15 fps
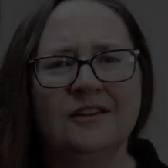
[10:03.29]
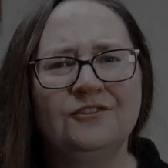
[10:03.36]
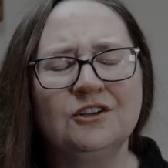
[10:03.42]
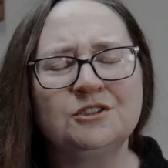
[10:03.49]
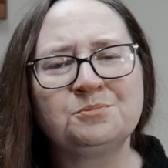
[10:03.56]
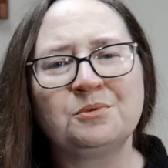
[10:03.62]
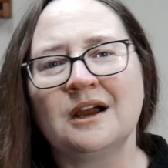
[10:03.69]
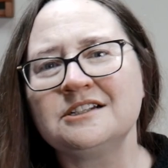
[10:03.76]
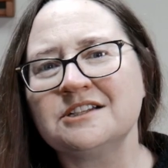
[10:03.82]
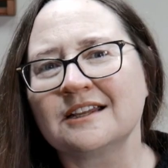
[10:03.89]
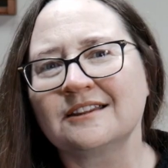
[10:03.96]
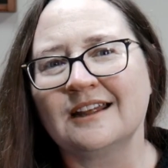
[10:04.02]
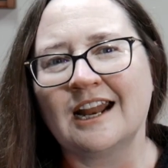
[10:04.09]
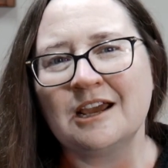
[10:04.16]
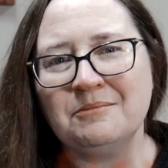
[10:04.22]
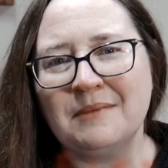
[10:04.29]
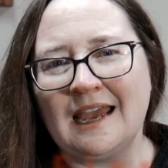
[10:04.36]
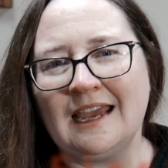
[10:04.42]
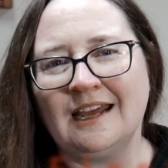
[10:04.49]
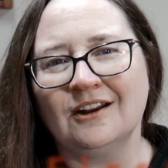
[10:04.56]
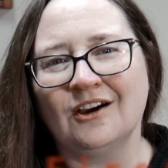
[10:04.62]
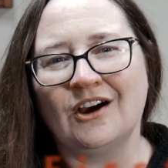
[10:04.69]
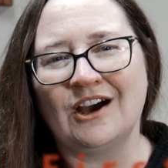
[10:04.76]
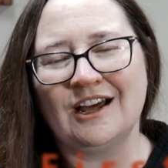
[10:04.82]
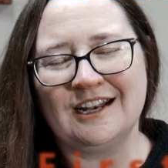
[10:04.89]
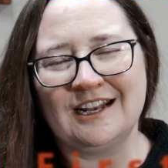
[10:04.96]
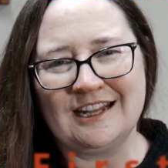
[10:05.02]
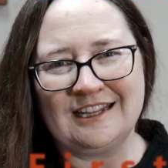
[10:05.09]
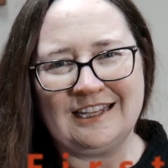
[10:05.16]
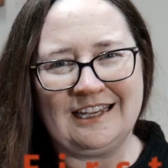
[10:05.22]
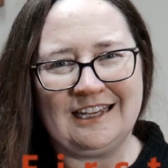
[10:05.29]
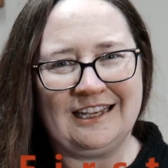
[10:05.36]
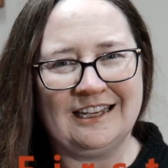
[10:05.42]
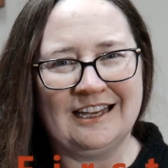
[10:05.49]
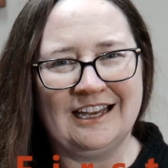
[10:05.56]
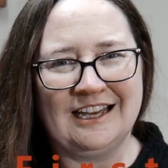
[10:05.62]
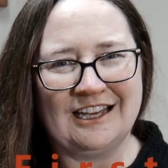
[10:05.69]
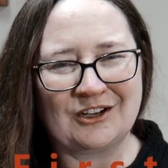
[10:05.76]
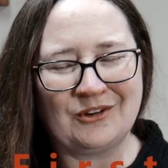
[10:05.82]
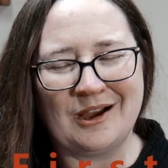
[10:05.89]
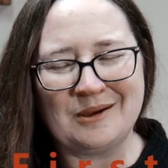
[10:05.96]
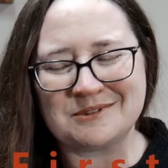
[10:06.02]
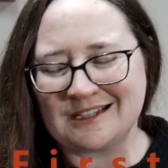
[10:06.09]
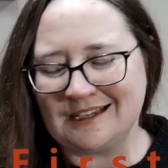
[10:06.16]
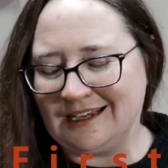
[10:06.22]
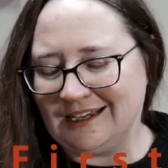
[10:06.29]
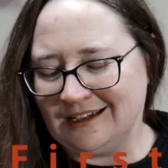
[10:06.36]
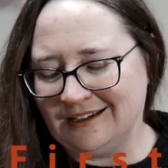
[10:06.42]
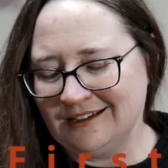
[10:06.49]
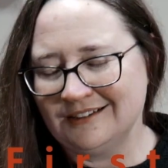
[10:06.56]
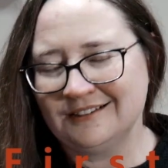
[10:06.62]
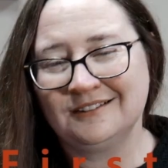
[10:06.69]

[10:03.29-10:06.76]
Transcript: first project that I made on the Kromski